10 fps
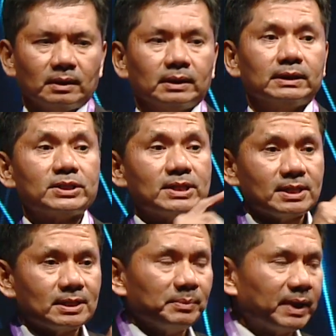the
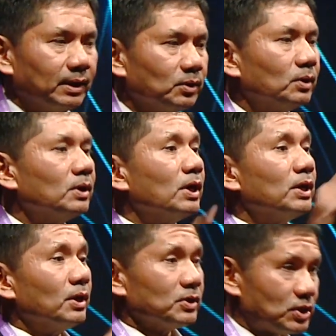system can
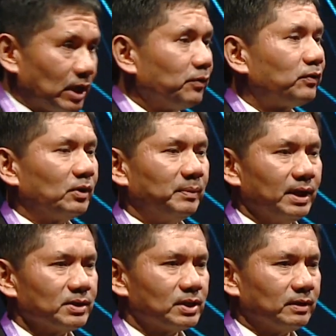self-route by
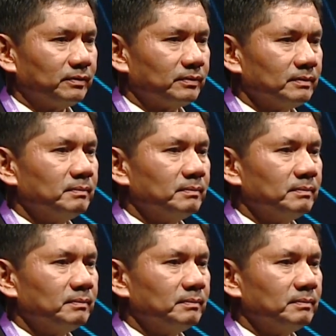itself